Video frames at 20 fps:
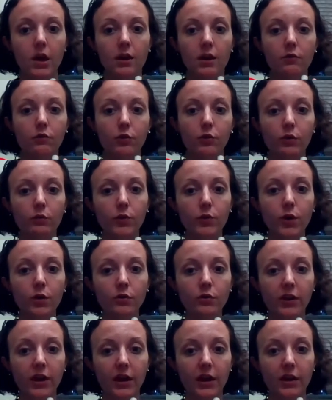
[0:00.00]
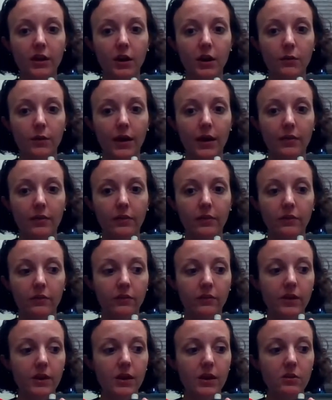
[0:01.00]
If we rotate around the
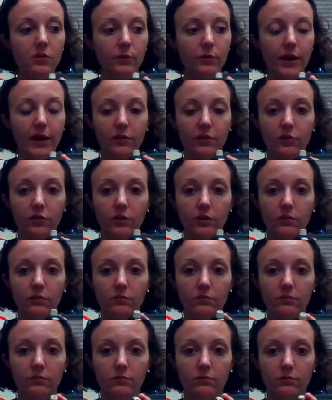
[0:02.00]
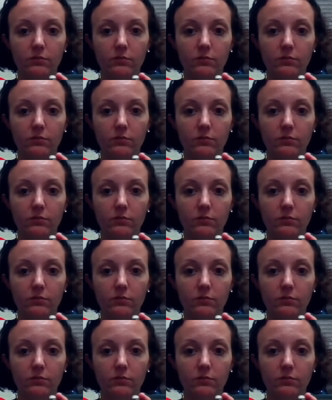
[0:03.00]
z direction,